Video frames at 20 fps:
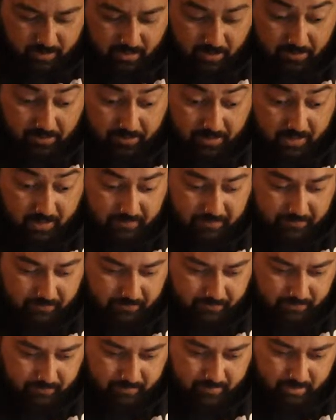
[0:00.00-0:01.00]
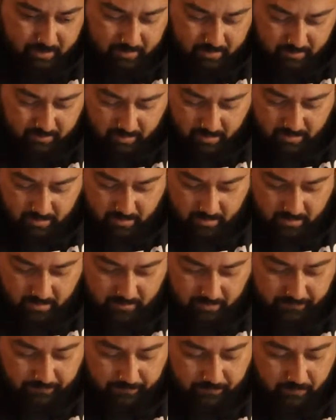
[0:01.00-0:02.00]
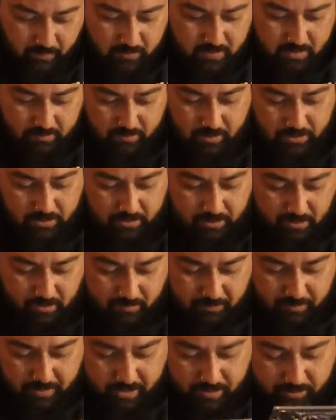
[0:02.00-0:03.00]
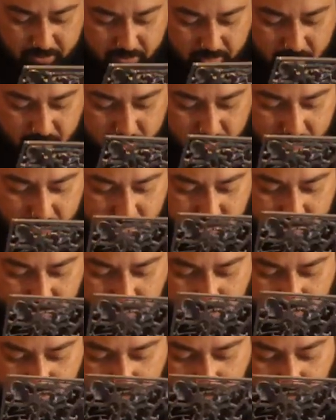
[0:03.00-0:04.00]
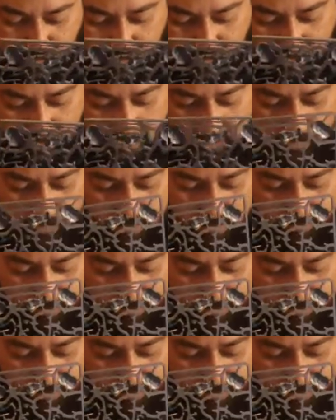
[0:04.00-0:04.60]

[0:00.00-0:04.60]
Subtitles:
thief, a fox among the pigeons. I